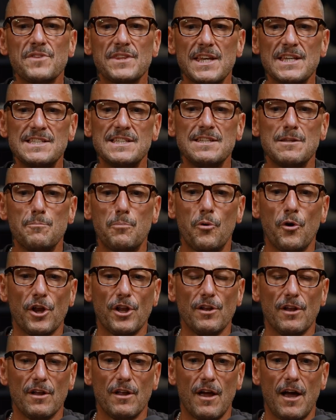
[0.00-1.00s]
this is the
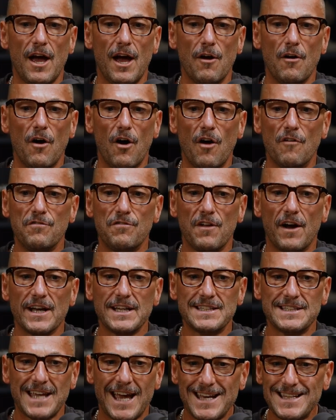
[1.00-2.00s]
point of
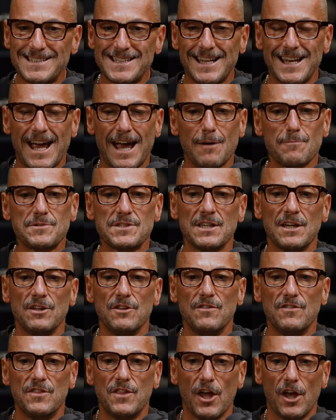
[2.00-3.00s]
like dating apps
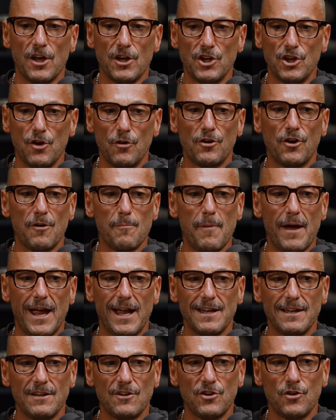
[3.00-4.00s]
and the younger
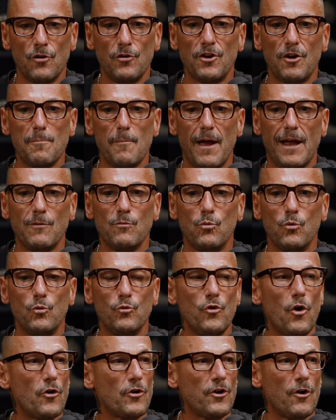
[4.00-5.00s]
men. Younger men
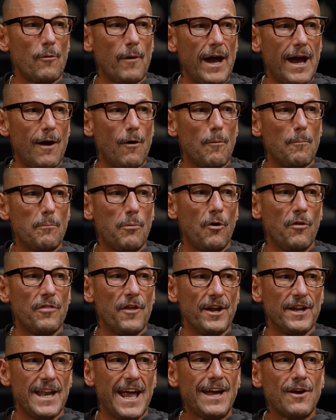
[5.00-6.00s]
will not go out and put
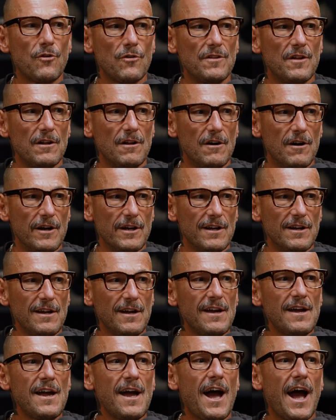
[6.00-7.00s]
their neck on the line
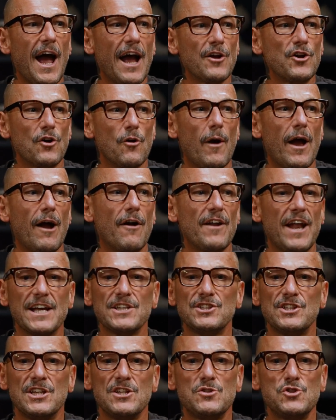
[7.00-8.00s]
and go out and
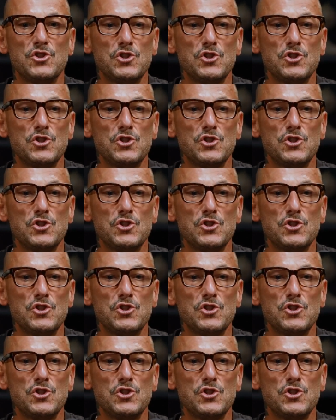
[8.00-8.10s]
actually